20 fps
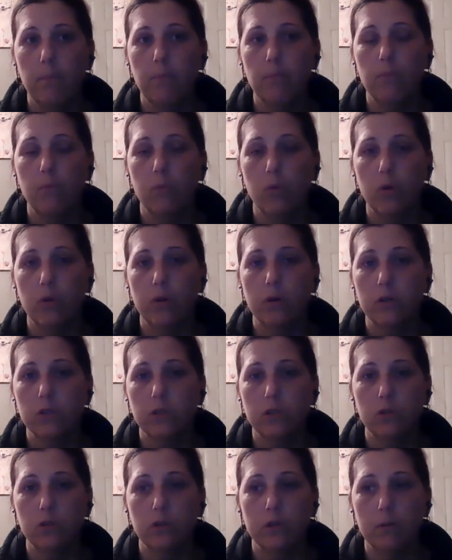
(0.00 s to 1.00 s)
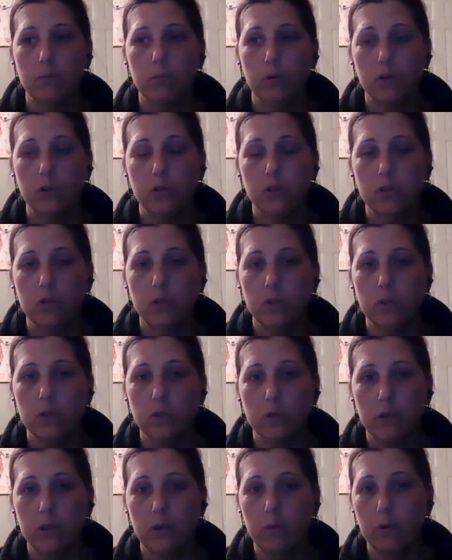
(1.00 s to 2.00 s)
more than a certain number of students
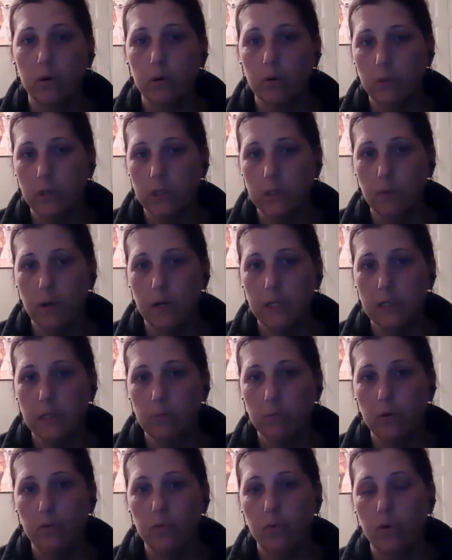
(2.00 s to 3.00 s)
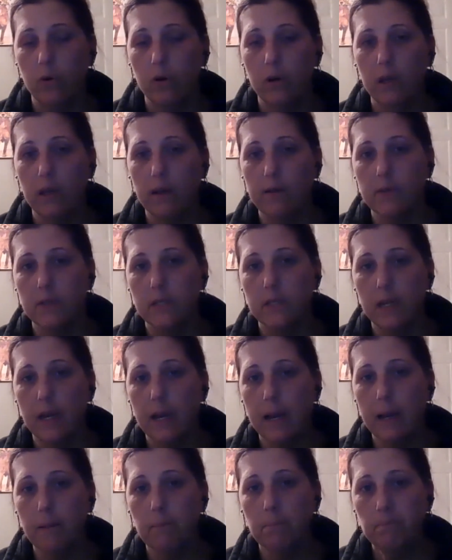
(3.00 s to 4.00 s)
on that we're responsible for in a given
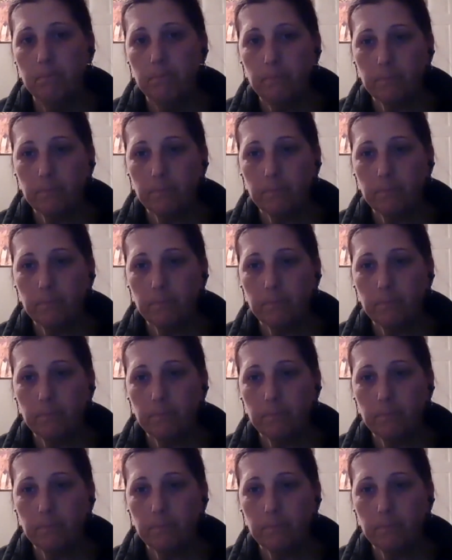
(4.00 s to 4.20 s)
day.